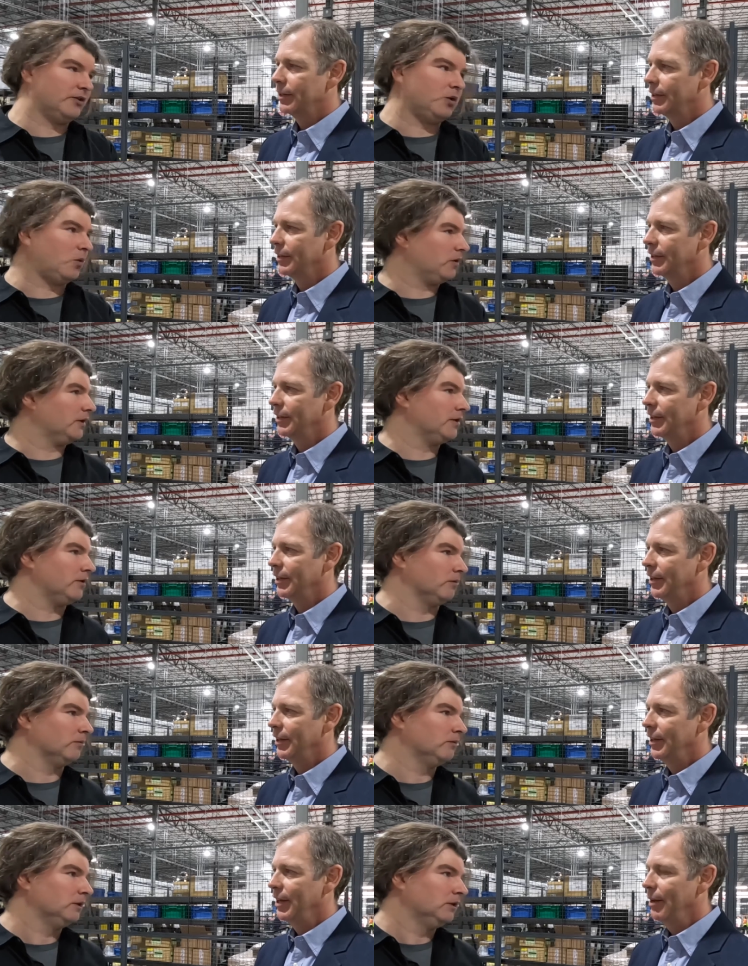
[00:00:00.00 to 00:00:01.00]
Speaker 1: totally new.
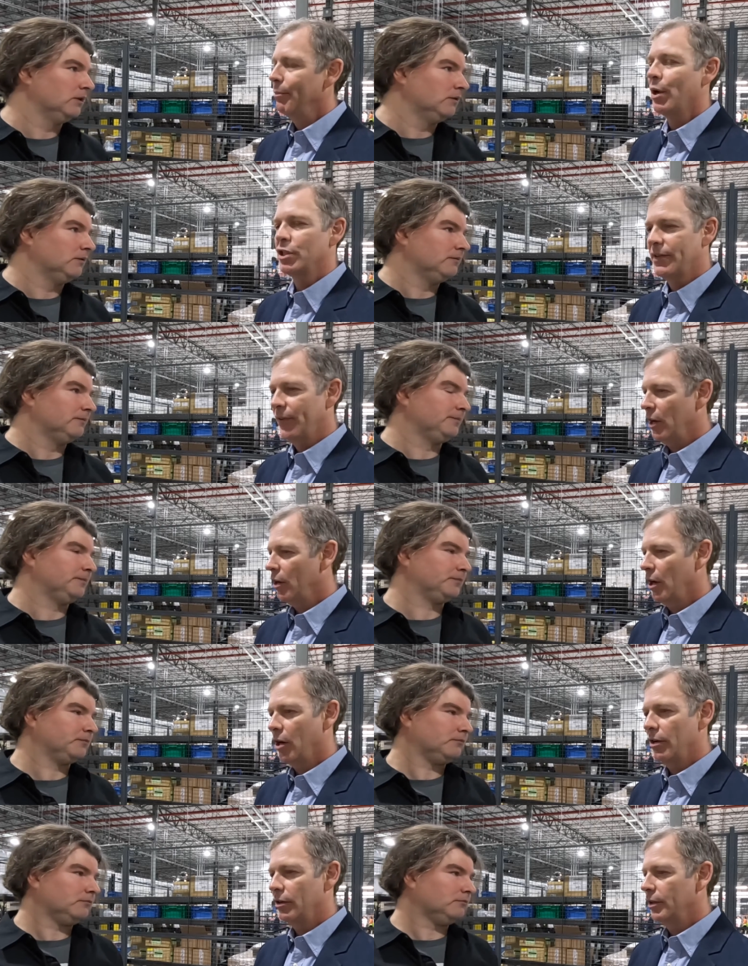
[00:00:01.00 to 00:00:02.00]
Speaker 2: Parts of it are,
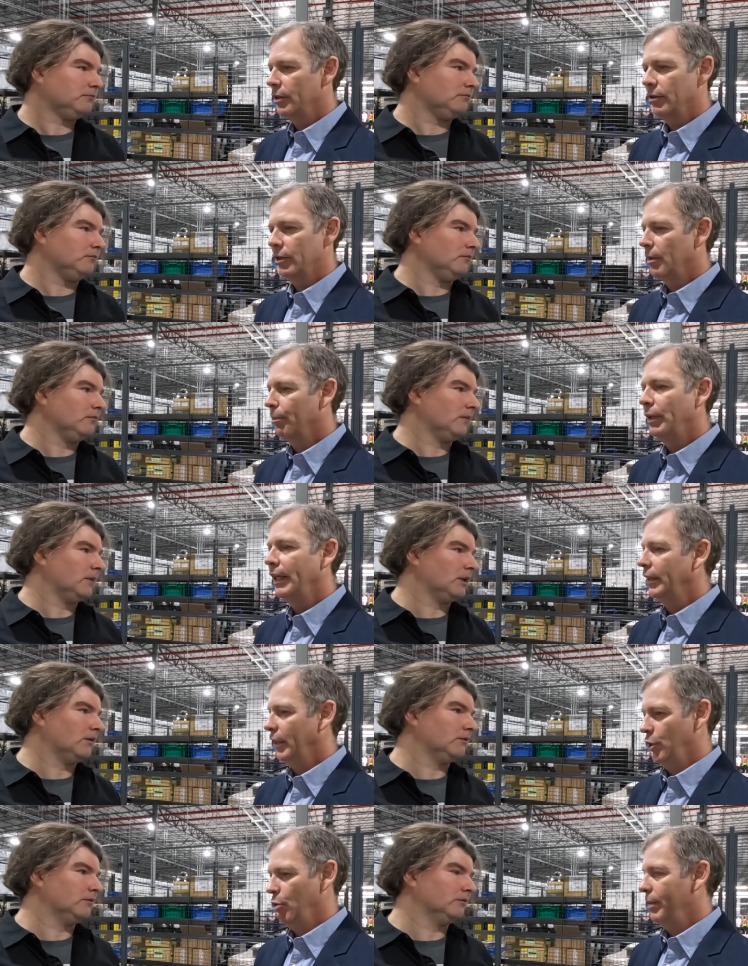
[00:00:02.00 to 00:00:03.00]
are
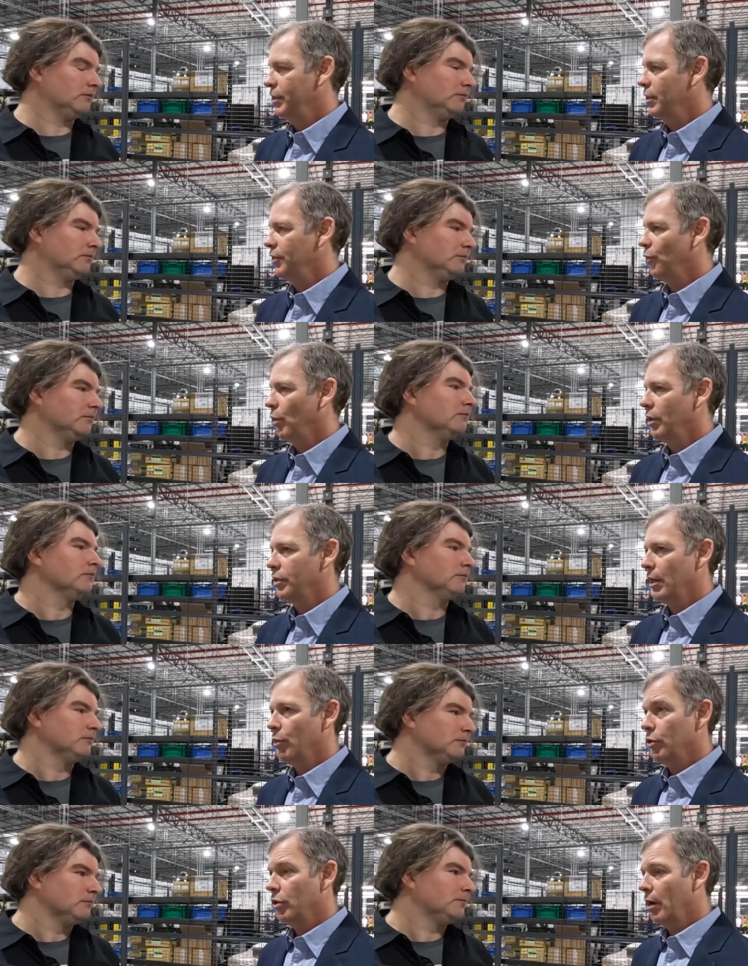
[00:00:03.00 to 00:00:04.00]
completely new business for us, and
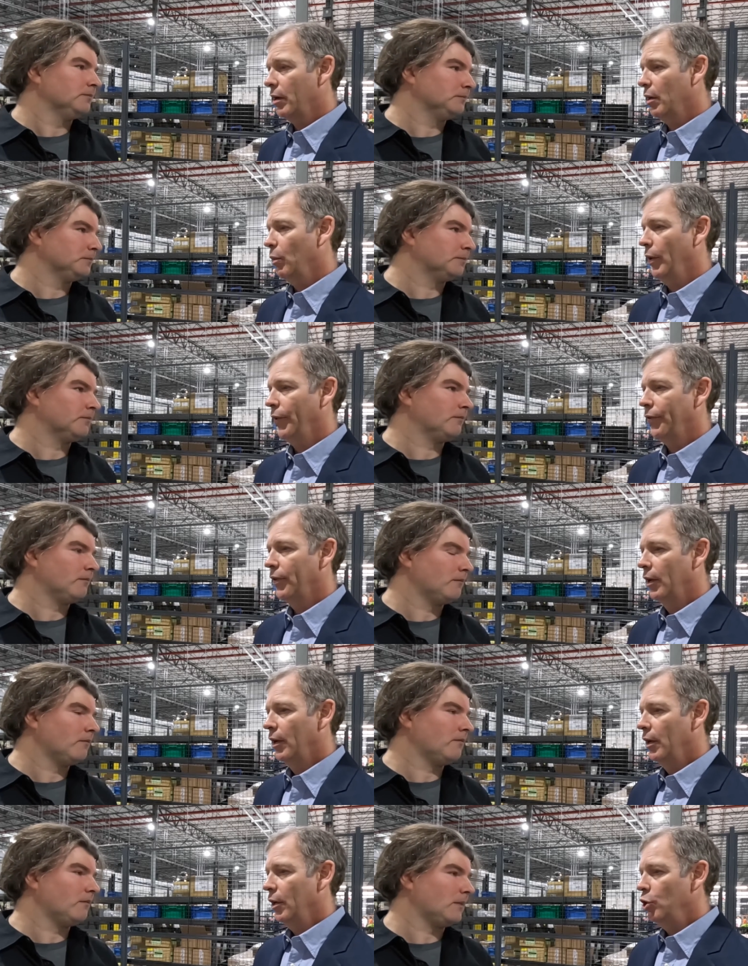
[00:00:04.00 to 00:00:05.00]
we're talking with
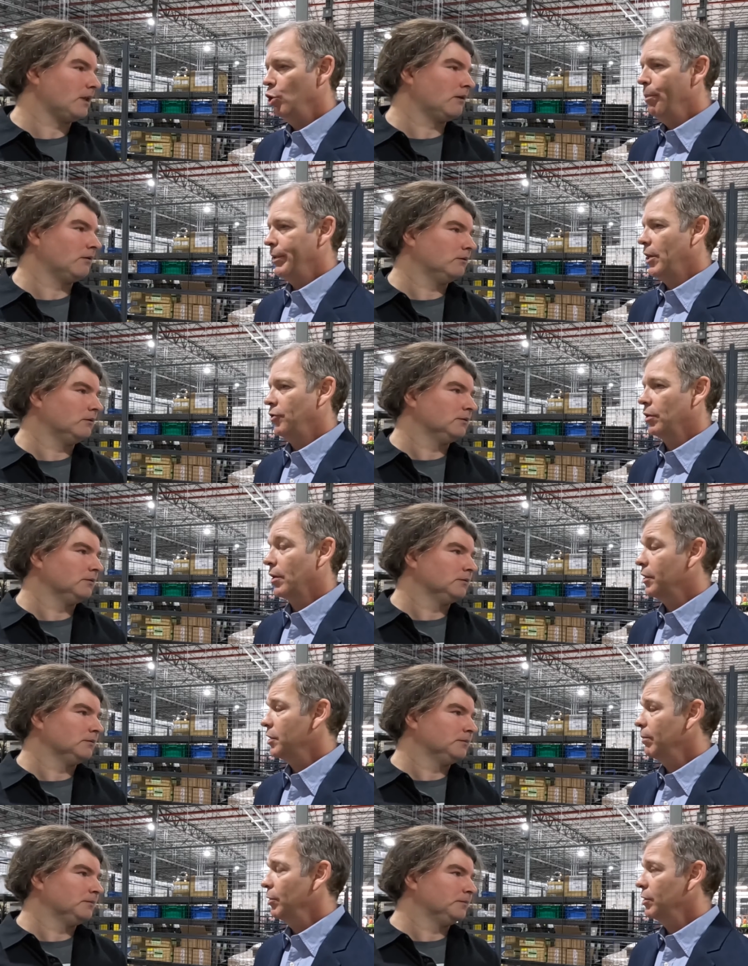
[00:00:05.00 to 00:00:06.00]
new potential
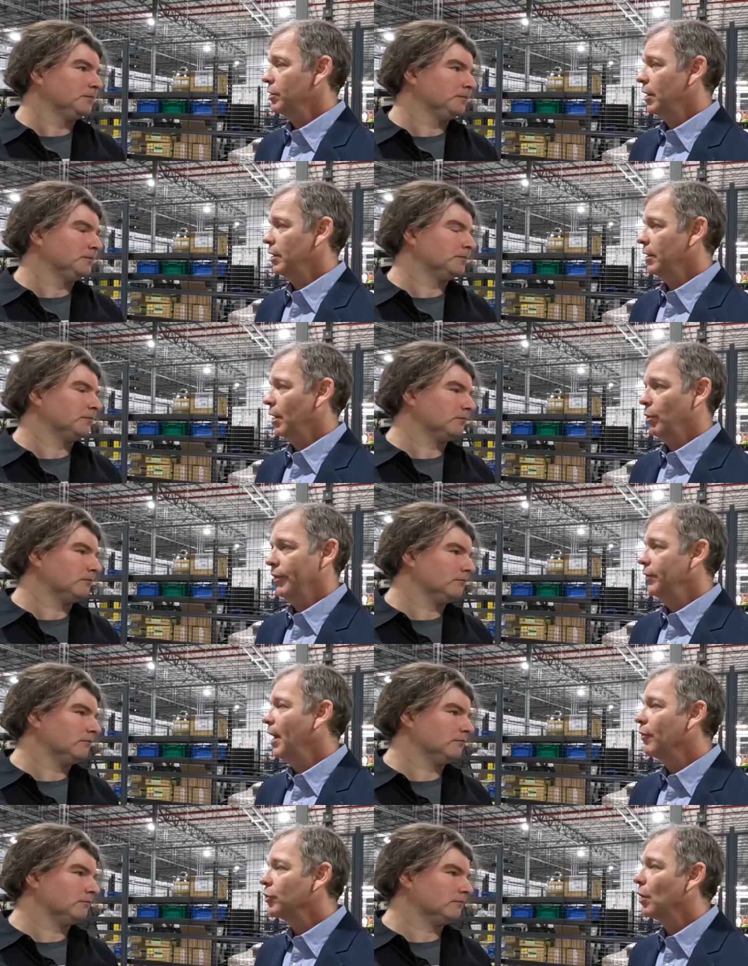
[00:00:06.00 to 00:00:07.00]
customers that, that we've
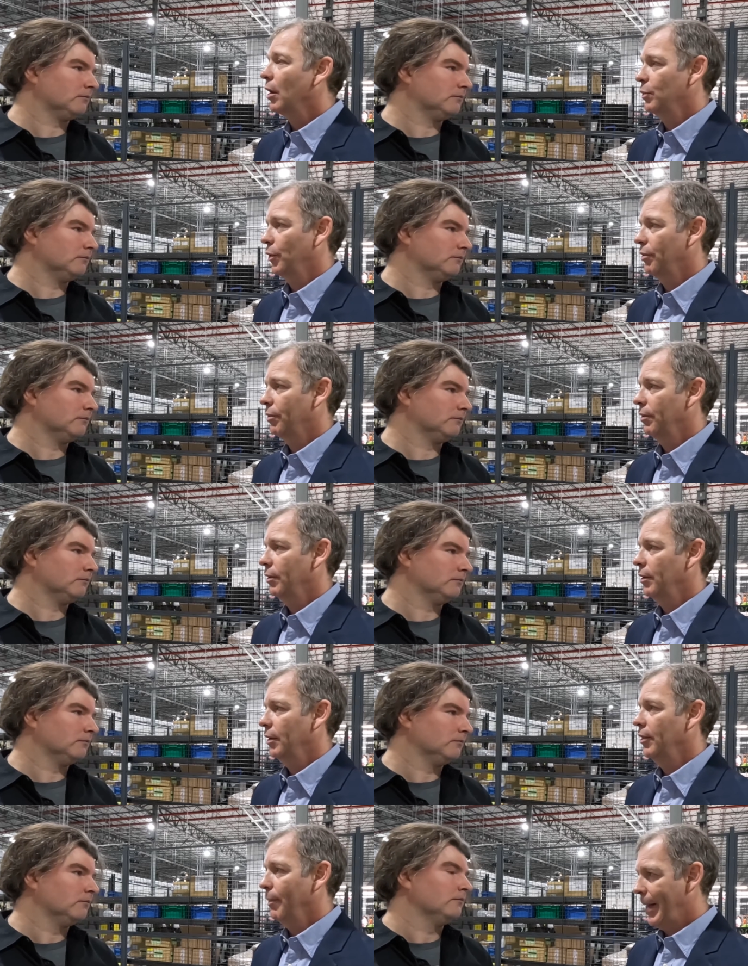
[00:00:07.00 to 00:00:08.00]
never talked with
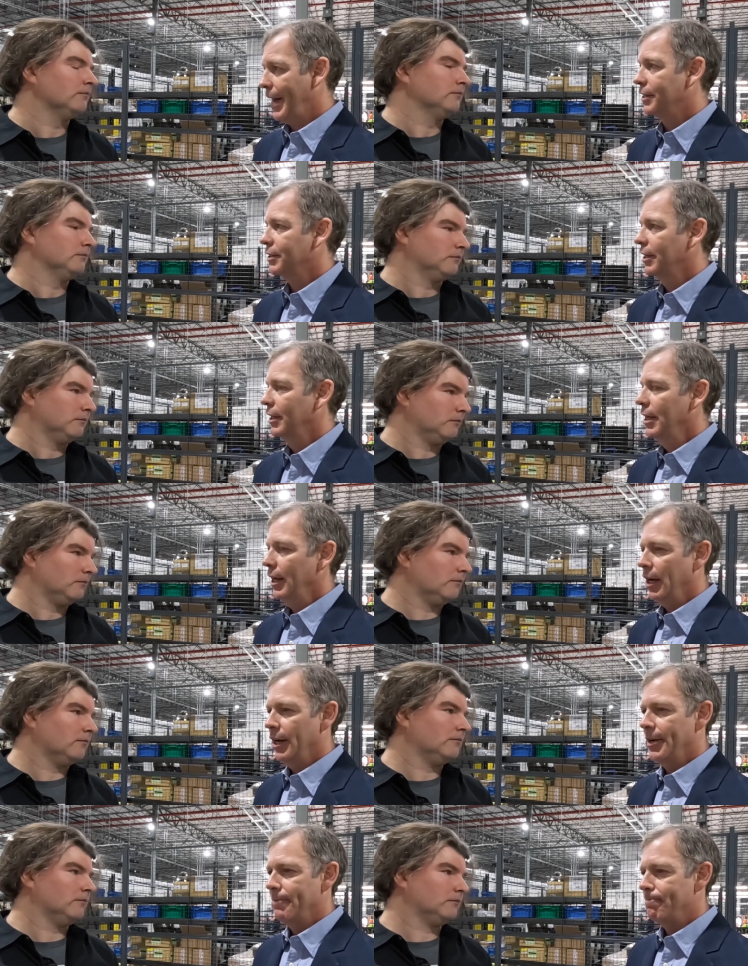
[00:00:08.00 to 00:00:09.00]
in the past.
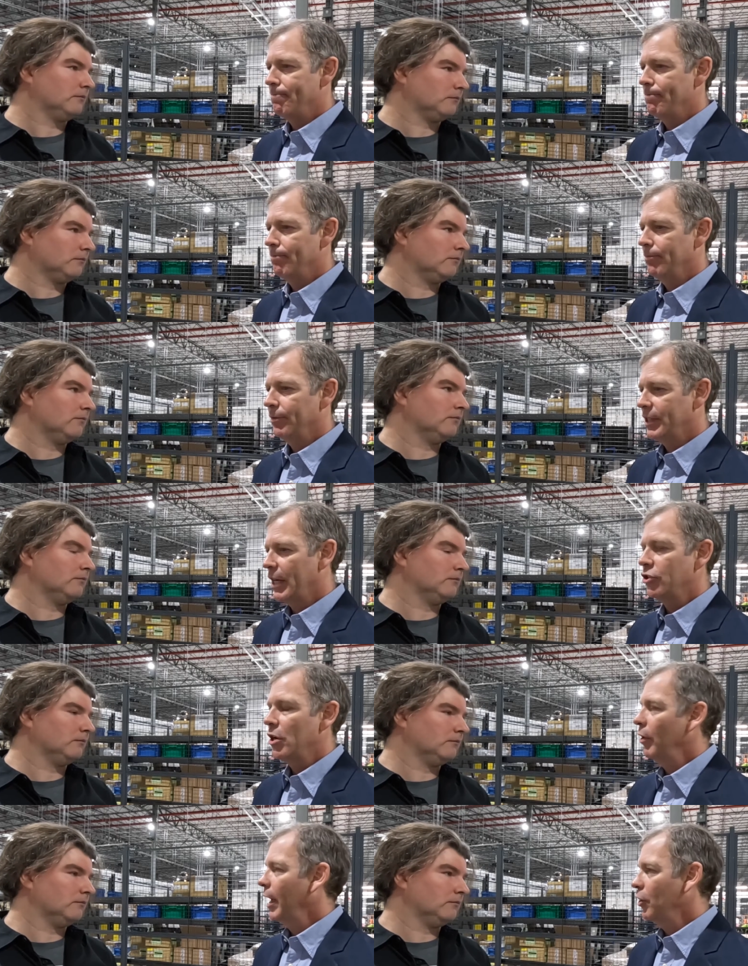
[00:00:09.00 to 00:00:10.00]
Um,
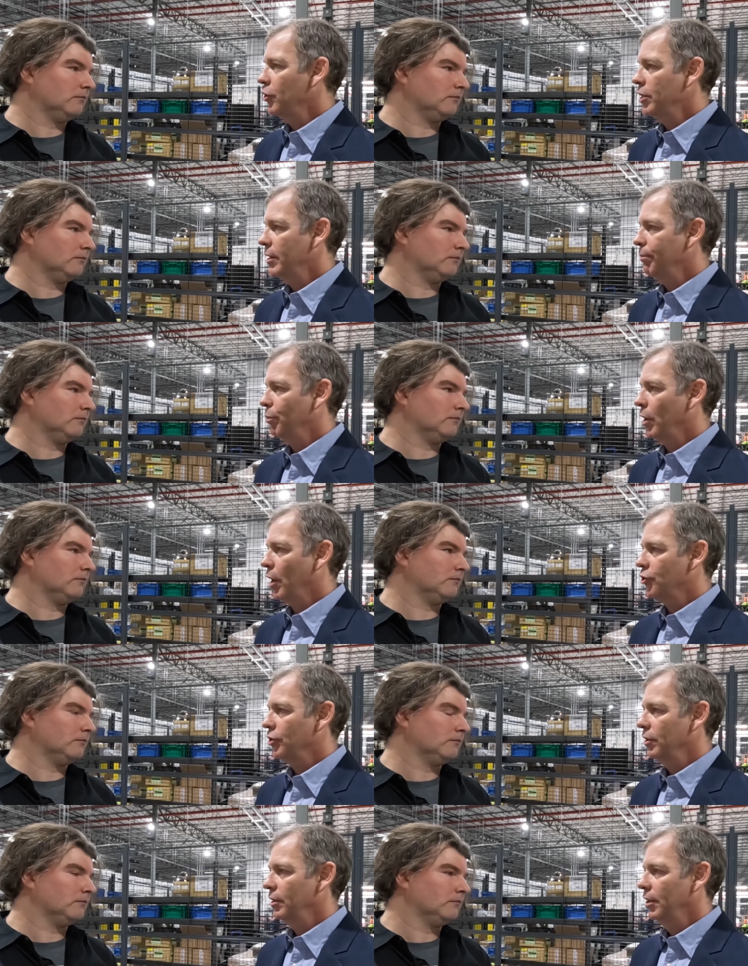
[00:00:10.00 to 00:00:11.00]
stationary energy
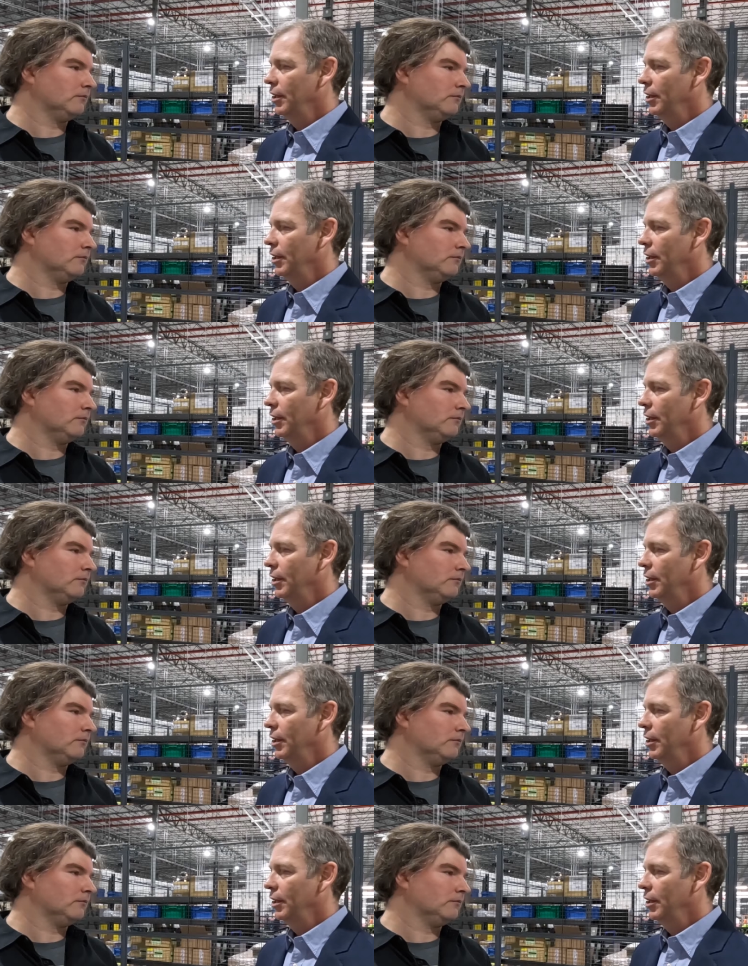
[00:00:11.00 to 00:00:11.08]
production